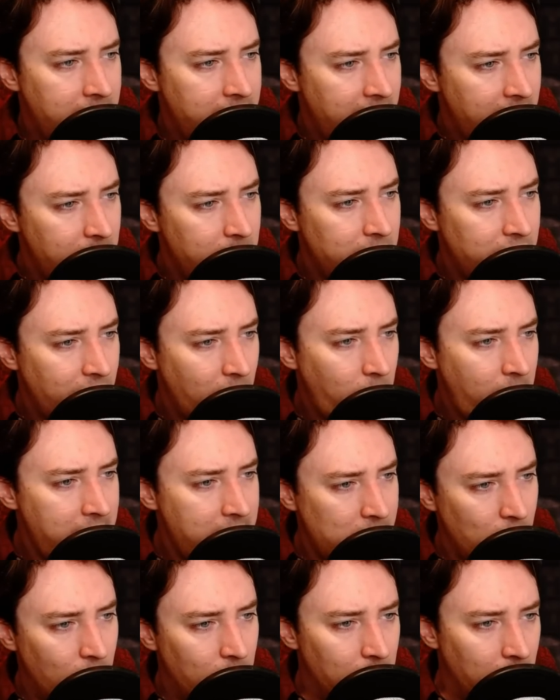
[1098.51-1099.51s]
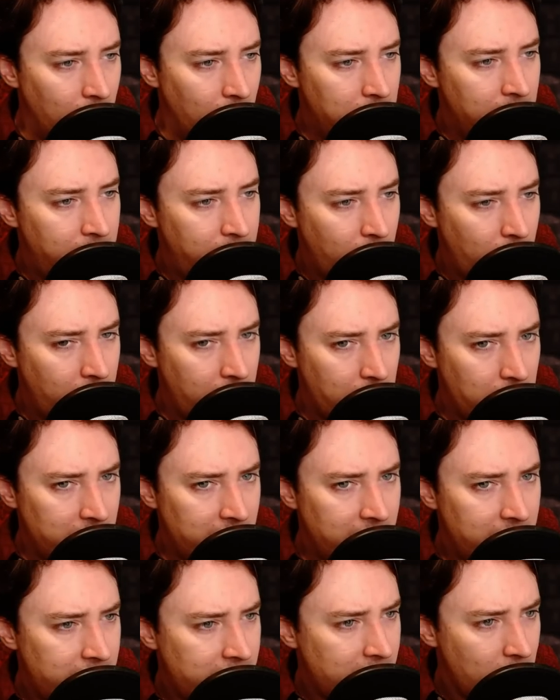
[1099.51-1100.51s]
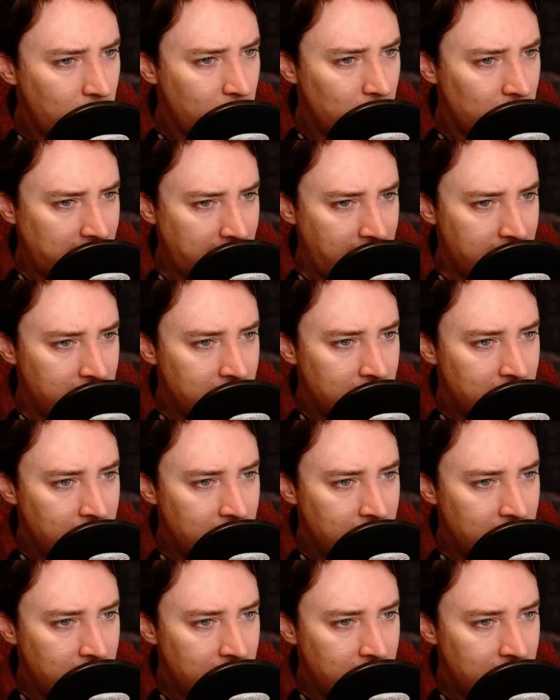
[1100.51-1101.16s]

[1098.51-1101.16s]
and it was a week or more before he was in school again.